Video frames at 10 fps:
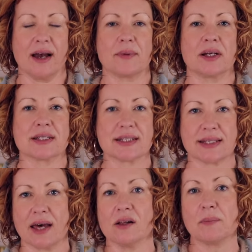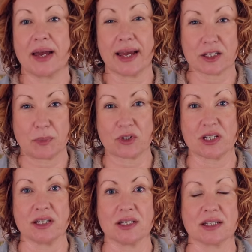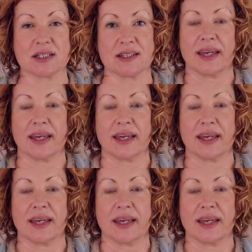I'm going to sell my expertise,